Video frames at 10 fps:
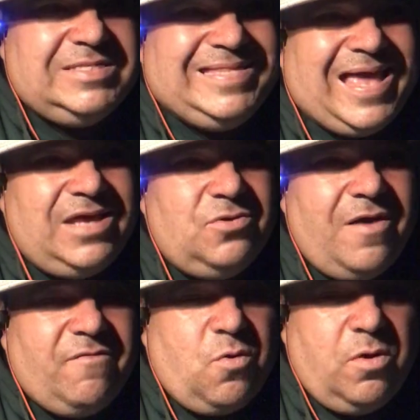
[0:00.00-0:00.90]
Now you
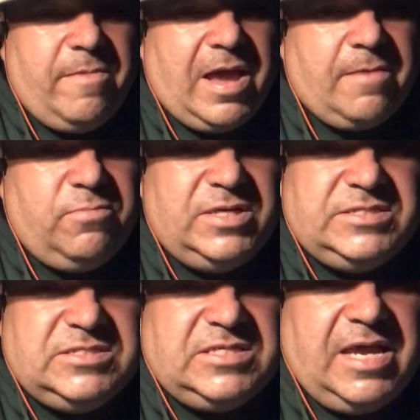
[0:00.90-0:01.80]
have a quarterback in place
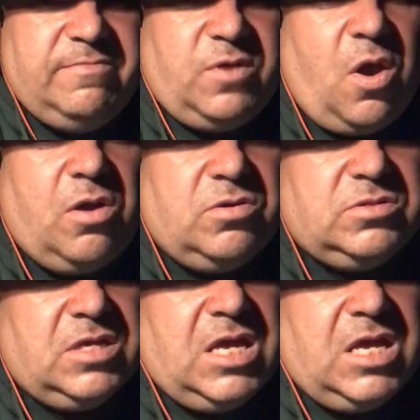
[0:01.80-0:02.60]
in Sam Darnold,